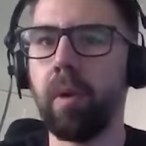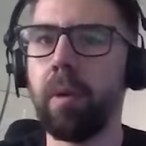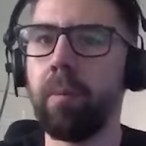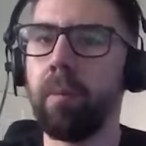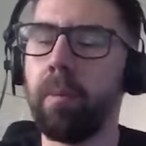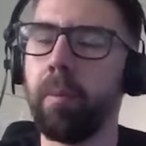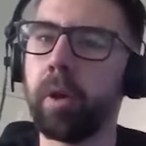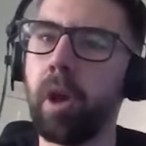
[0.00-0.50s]

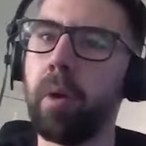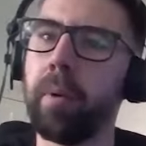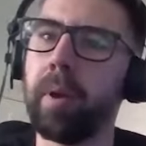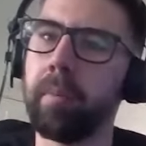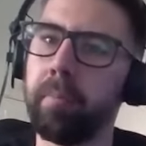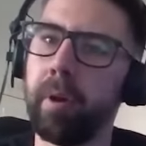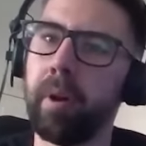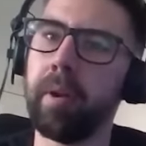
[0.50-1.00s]
we were going,
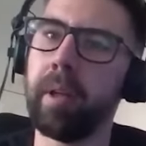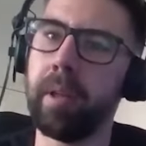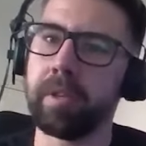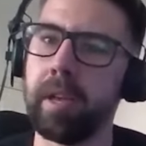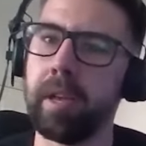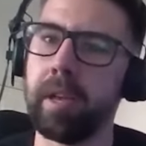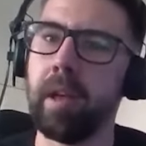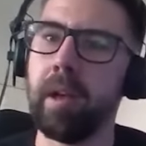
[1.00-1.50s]
but it
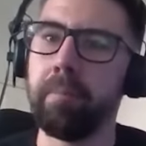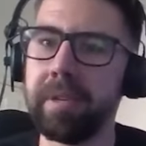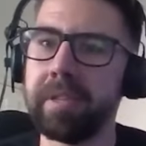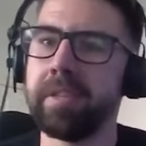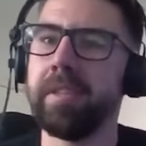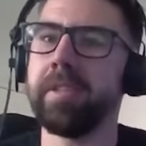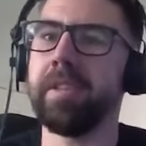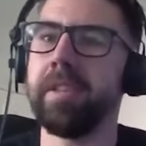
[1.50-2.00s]
was a, a
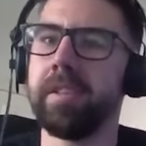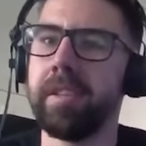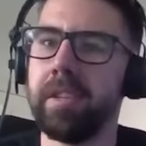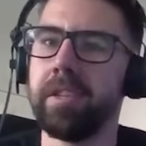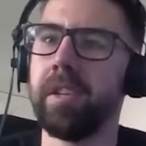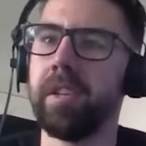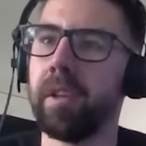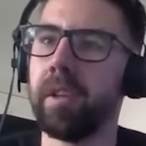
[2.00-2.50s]
business
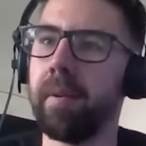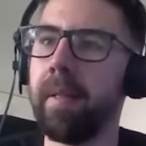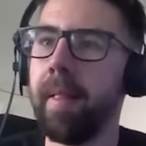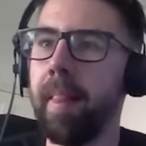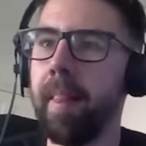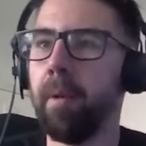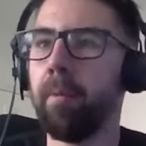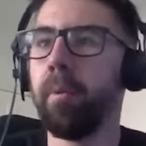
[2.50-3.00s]
decision that
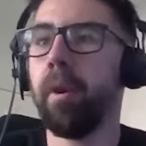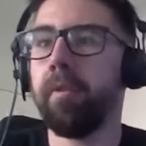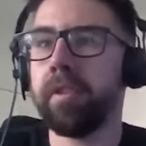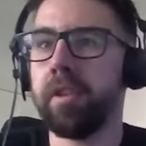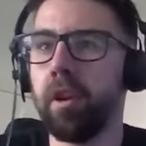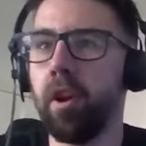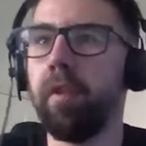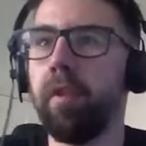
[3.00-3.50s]
we
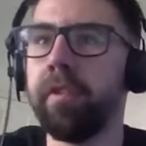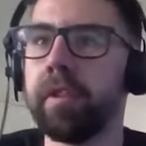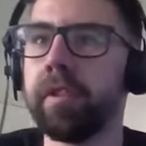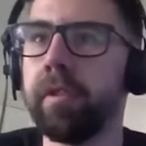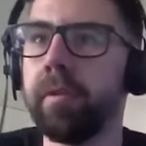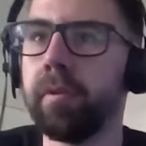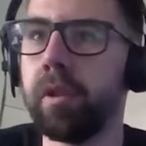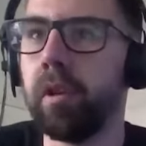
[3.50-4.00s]
obviously offered
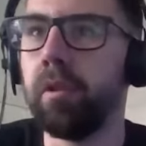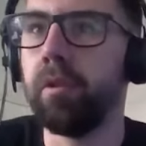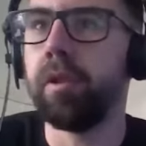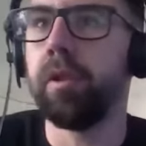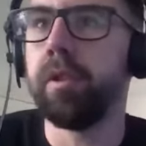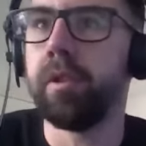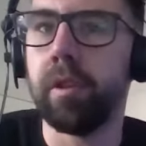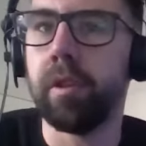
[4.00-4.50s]

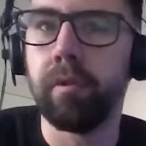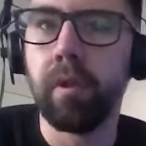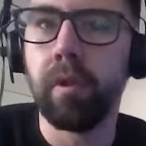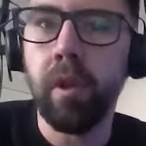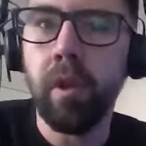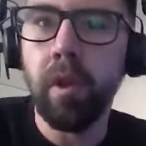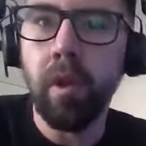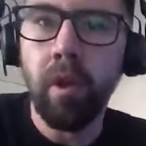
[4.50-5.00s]
solutions and,
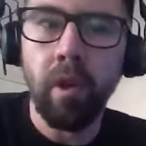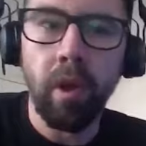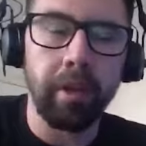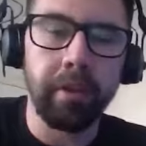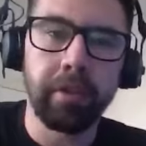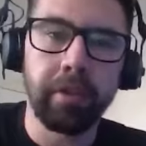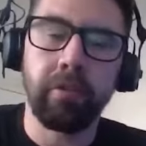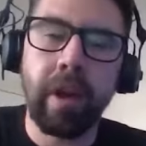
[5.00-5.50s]

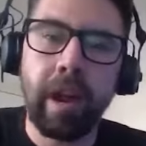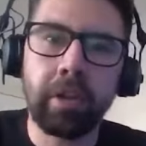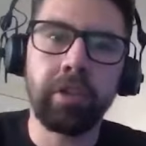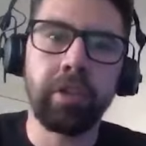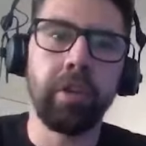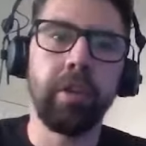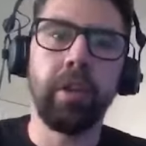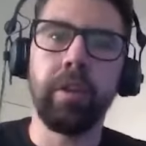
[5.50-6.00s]
and
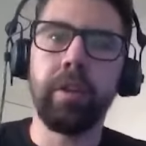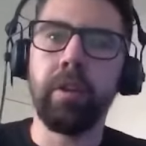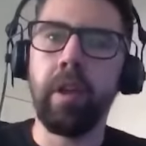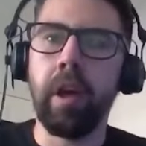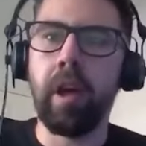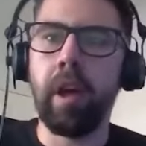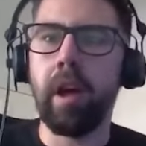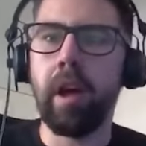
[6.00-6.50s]
direction and,
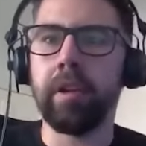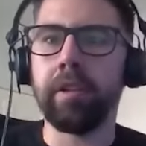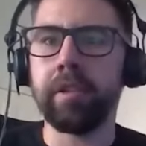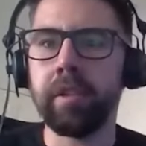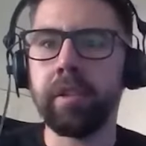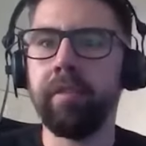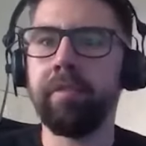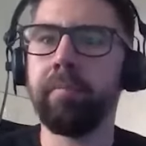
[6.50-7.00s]
uh, and
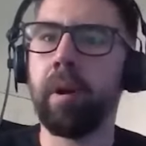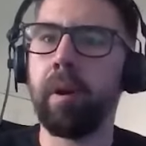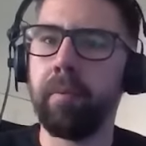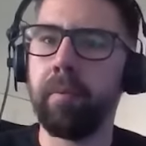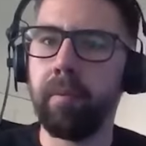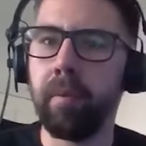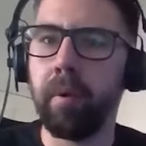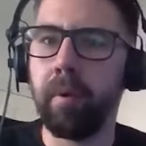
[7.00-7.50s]
stuff, but
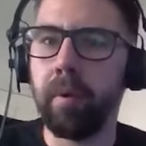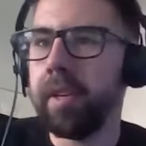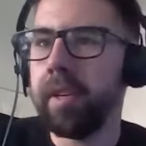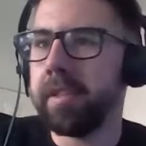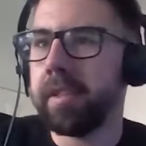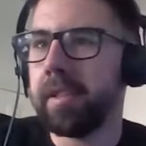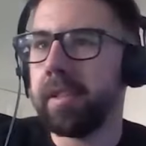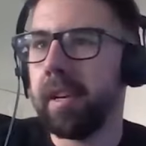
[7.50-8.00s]
we
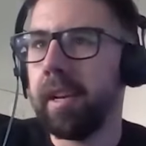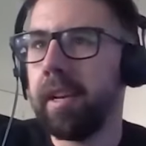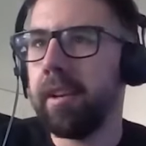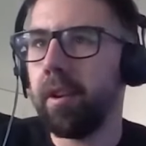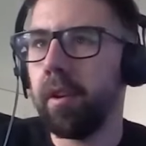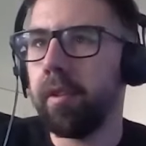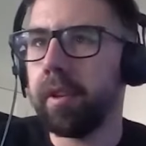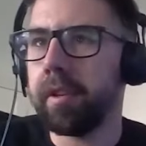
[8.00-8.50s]
needed to lean
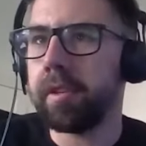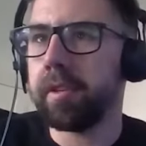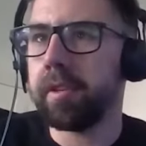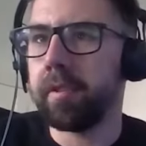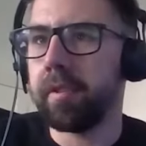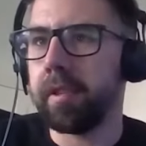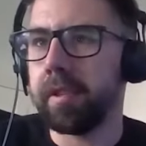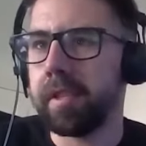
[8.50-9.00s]
on the,
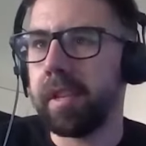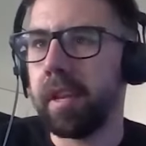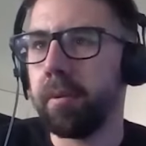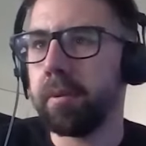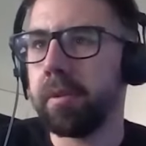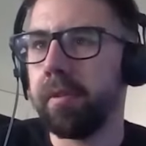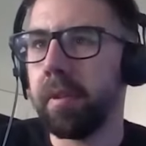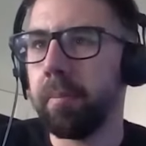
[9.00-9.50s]
the
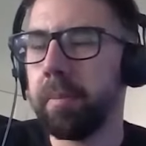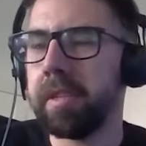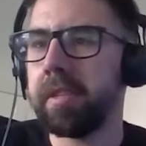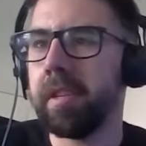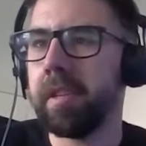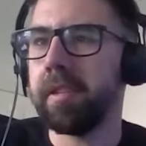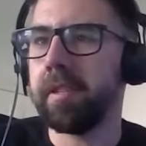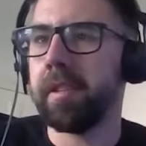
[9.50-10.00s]
skills of the
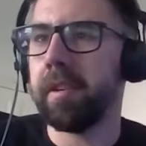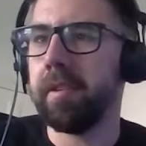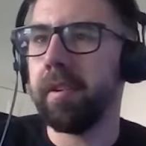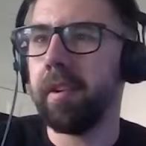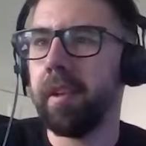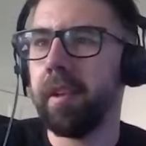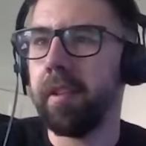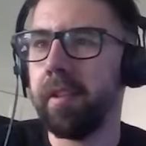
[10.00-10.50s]
business
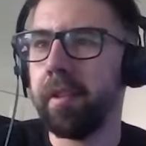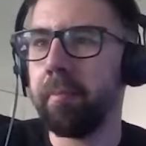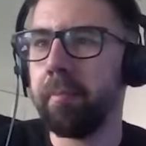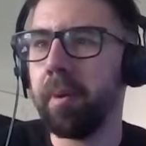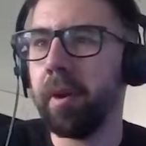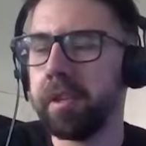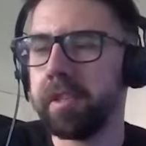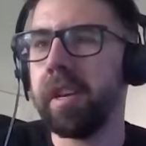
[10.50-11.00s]
and, and the
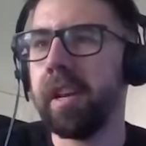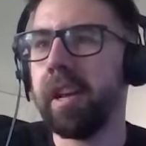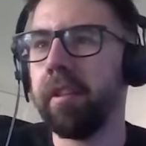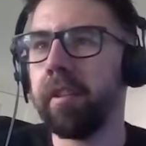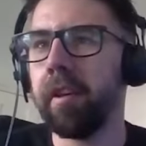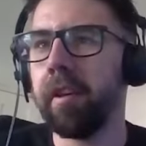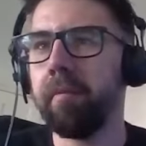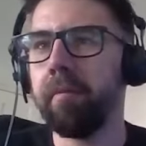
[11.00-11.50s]
personnel
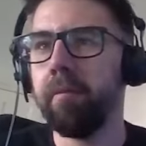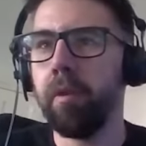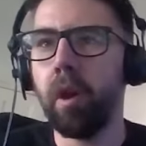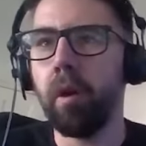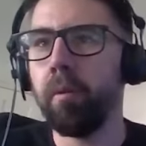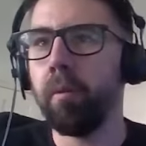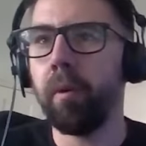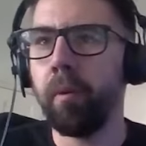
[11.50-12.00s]
that
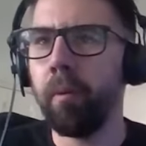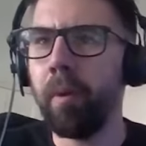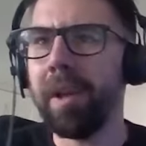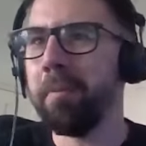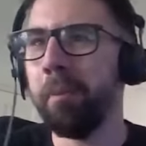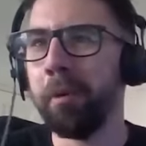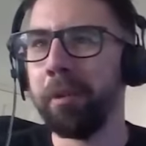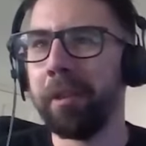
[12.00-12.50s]
know way
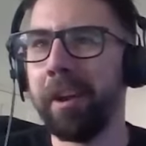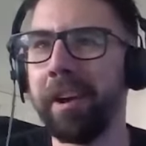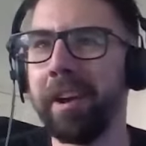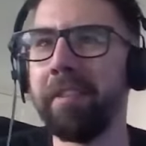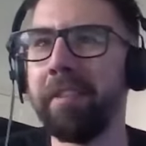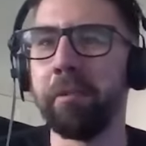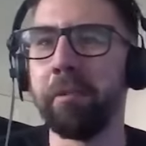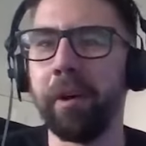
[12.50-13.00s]
more than I
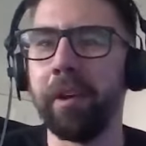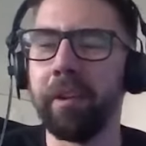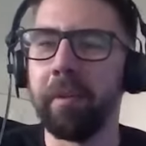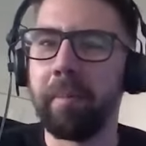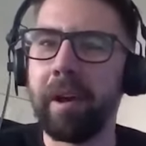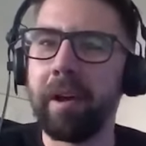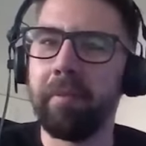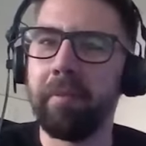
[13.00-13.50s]
ever will
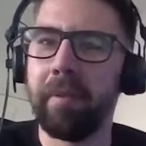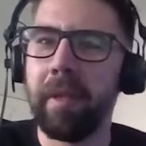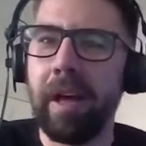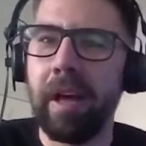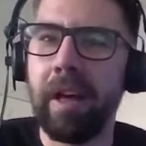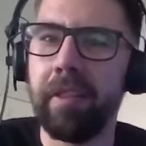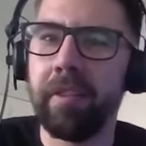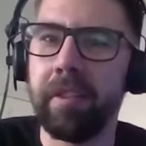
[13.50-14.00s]
about
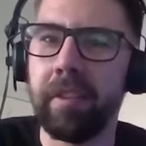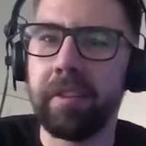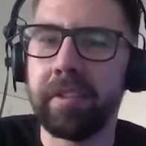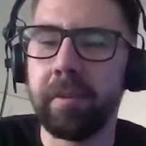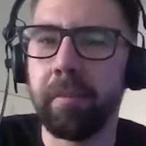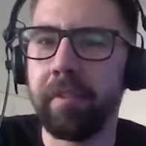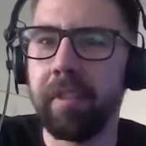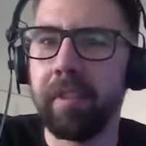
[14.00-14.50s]
uh,
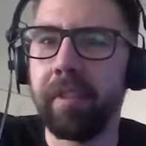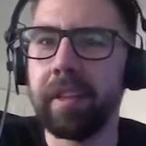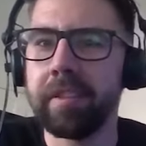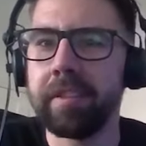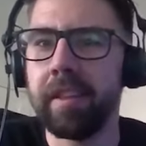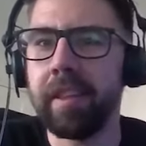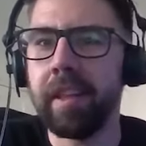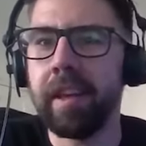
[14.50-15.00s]
some of the
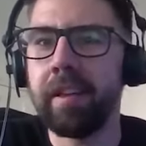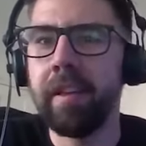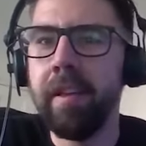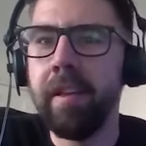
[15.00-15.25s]
things that they